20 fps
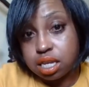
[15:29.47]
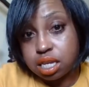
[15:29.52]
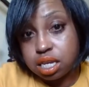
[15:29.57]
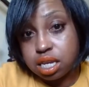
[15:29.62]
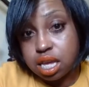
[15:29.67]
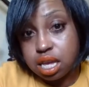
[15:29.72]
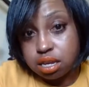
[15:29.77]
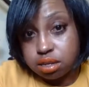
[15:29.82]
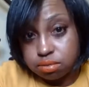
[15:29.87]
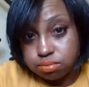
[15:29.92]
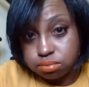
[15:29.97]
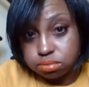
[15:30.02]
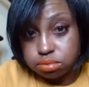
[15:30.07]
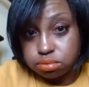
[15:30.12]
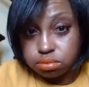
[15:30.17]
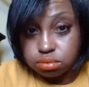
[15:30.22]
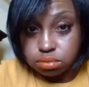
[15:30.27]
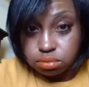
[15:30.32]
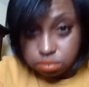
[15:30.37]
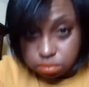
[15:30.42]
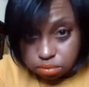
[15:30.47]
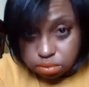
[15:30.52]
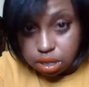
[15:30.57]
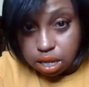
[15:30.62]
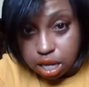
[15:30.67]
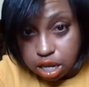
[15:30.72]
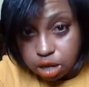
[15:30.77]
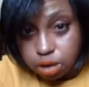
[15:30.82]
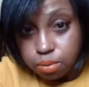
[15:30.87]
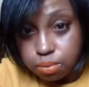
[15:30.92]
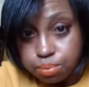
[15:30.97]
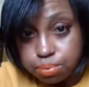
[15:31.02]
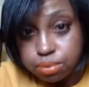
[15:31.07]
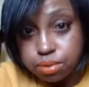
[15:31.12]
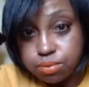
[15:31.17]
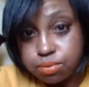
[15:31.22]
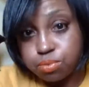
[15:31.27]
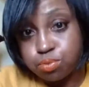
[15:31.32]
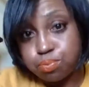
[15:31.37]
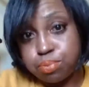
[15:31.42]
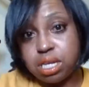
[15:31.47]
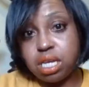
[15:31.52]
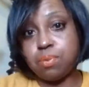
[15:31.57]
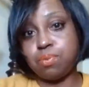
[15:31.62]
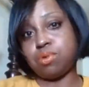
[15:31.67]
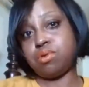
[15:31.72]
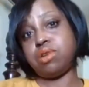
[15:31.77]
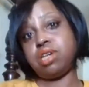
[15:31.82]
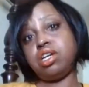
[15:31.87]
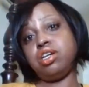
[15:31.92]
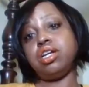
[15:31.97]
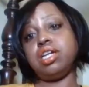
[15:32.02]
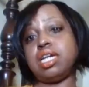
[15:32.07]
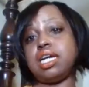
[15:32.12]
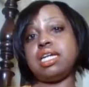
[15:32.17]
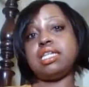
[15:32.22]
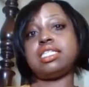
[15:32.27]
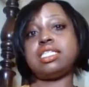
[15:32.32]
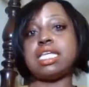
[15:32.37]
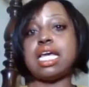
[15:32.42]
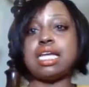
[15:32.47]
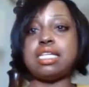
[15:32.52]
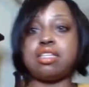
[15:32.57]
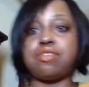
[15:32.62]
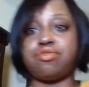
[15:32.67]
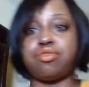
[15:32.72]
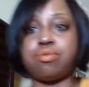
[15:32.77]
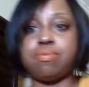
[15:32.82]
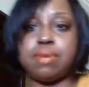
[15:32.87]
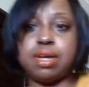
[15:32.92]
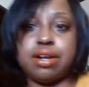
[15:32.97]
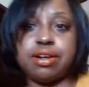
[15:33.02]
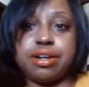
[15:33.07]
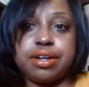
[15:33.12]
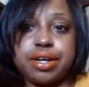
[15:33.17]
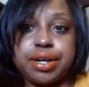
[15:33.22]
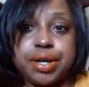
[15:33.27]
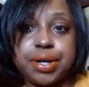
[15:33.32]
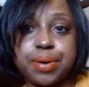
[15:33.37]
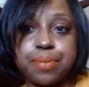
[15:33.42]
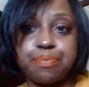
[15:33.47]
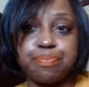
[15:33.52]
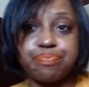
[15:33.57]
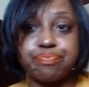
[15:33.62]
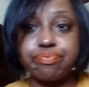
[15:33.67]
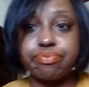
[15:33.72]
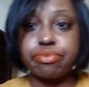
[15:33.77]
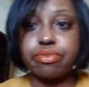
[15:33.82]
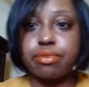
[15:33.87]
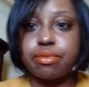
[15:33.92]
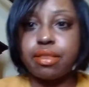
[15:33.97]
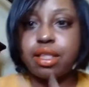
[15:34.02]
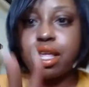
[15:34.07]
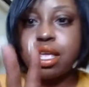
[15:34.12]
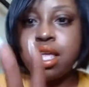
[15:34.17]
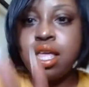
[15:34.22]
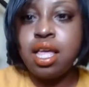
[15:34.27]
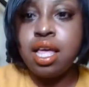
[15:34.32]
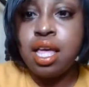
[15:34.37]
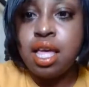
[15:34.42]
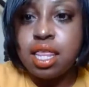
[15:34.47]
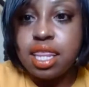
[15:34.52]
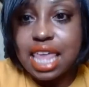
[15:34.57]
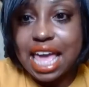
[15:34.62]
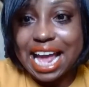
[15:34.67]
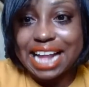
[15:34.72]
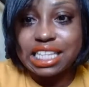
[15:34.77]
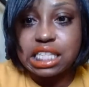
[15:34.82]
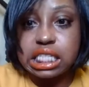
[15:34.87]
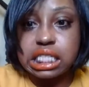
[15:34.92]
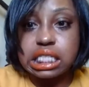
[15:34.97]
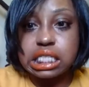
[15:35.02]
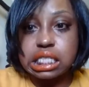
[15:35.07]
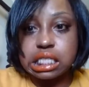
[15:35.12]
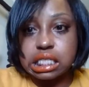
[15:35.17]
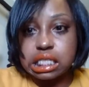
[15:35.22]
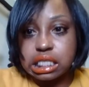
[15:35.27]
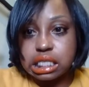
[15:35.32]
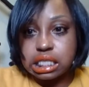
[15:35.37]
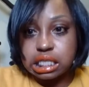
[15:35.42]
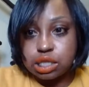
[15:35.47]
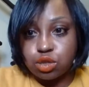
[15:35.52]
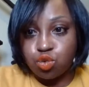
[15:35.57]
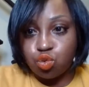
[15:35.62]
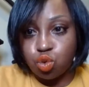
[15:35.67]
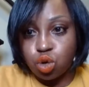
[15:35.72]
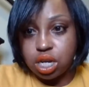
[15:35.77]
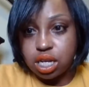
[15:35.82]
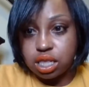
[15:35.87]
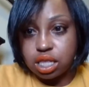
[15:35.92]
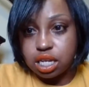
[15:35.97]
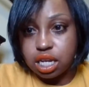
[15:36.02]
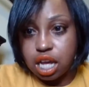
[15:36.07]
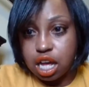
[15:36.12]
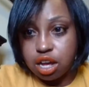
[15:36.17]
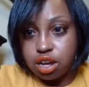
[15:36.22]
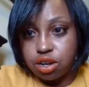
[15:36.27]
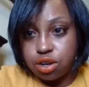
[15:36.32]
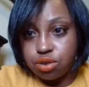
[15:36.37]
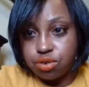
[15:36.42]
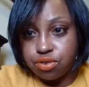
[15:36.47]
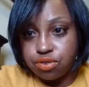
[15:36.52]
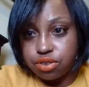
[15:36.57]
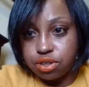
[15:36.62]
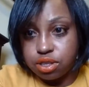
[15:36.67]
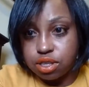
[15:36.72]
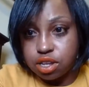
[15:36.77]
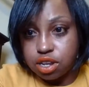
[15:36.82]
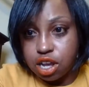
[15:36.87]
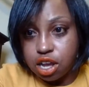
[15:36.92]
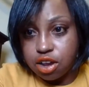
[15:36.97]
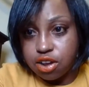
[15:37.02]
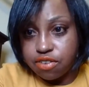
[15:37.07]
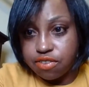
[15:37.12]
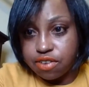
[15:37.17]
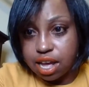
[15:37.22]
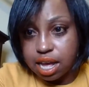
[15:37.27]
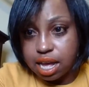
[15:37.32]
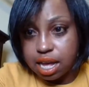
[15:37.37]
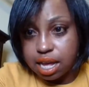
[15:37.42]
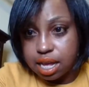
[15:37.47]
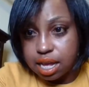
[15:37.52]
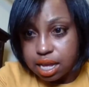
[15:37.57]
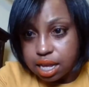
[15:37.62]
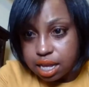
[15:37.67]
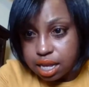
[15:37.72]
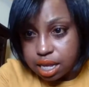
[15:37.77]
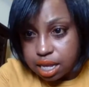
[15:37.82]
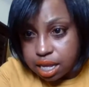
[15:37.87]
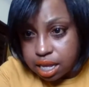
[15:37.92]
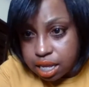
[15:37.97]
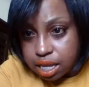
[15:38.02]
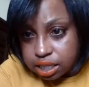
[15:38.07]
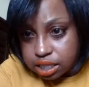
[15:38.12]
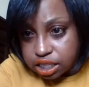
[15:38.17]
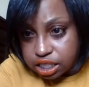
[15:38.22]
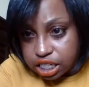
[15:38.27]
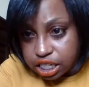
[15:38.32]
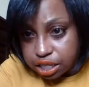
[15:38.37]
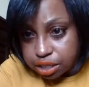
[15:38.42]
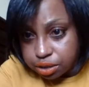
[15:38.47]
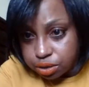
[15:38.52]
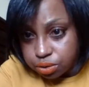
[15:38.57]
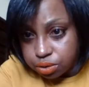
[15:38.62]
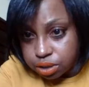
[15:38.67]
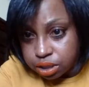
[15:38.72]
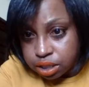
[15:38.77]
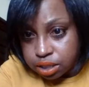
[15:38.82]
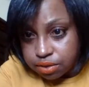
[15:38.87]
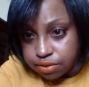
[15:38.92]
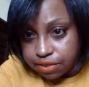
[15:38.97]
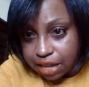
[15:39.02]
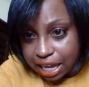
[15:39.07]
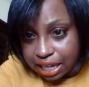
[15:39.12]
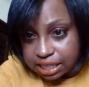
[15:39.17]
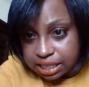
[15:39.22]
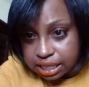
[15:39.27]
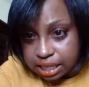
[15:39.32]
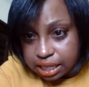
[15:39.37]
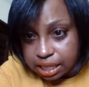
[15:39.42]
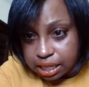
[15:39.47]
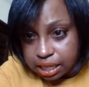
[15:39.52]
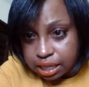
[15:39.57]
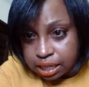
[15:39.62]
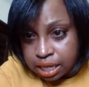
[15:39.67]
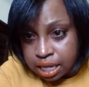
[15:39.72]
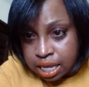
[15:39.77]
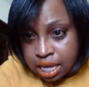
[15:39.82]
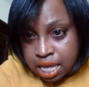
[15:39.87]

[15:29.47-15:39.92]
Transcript: can help people in the United States of America. That's one, the COVID shield vaccine.